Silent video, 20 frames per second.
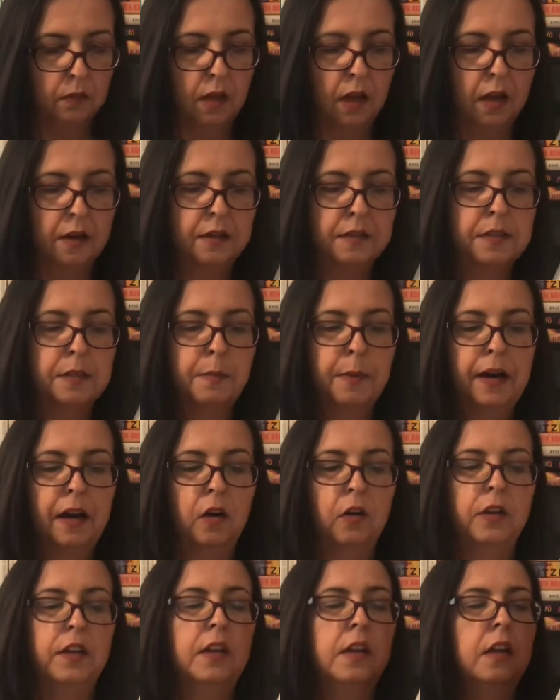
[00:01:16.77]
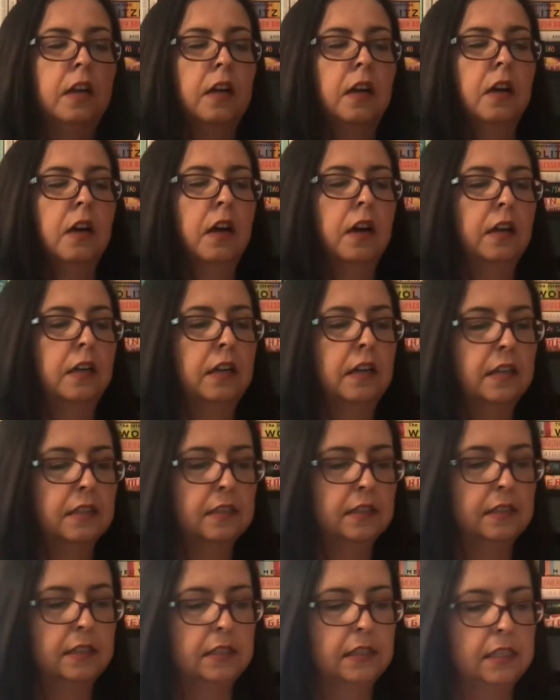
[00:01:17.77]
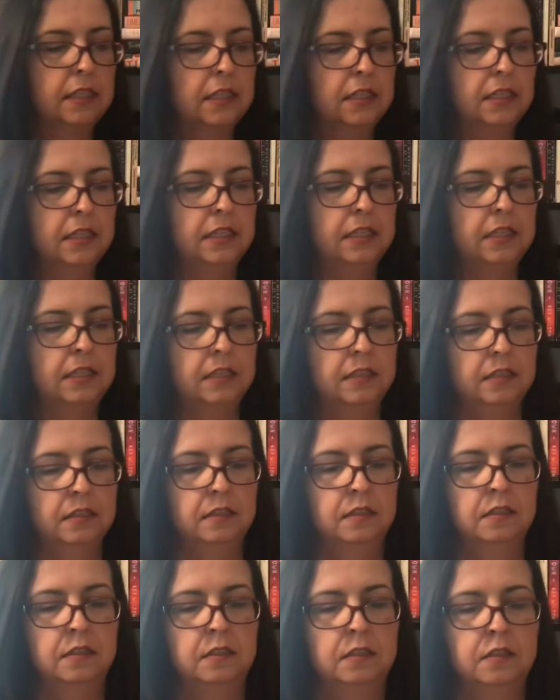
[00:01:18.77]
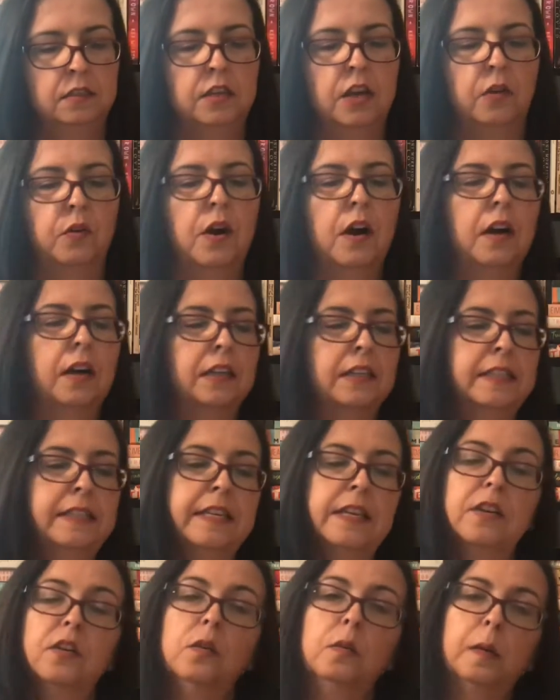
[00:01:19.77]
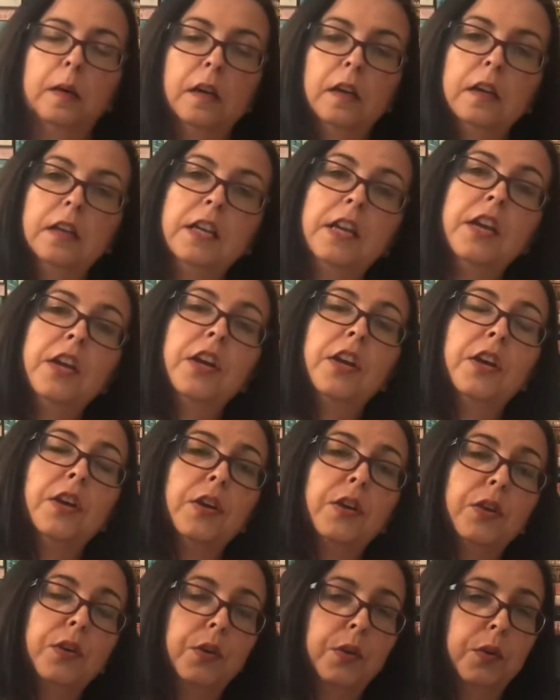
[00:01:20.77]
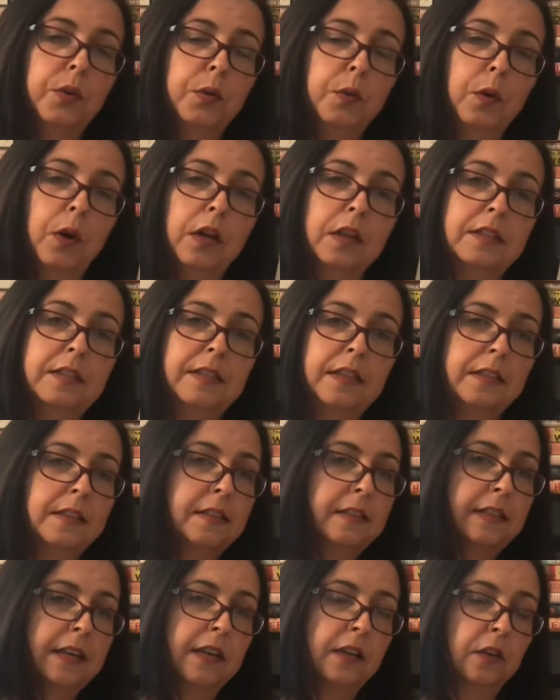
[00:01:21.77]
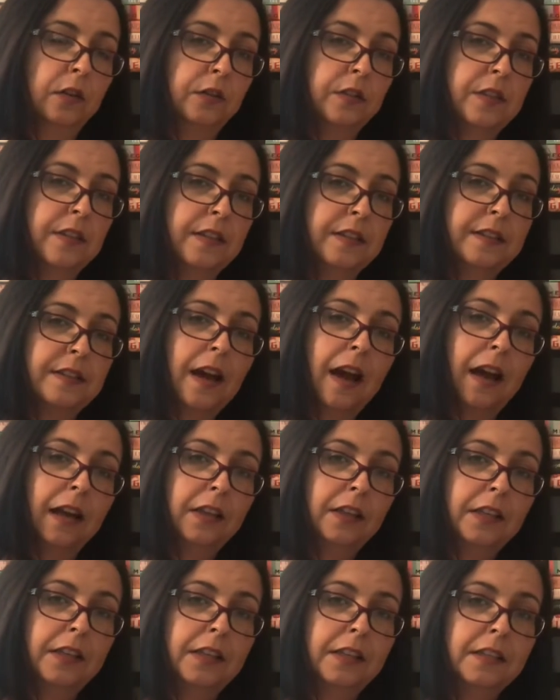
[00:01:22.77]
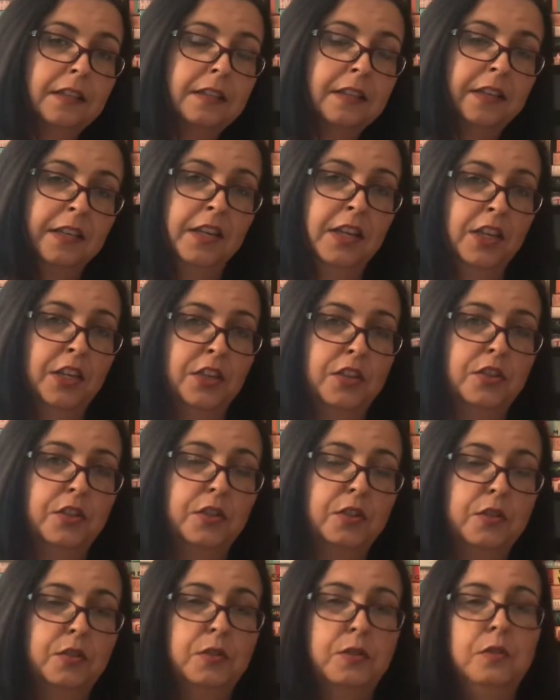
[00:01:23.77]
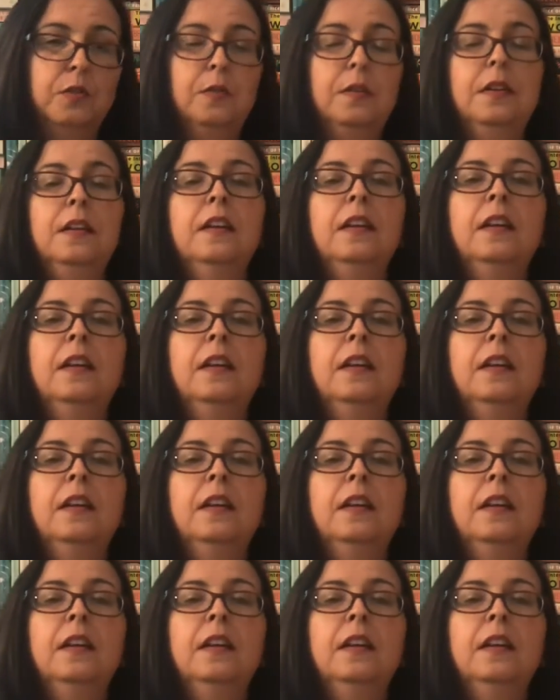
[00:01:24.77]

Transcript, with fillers: and it's about Augustine, no, August Engelhardt, who sets sail to this island to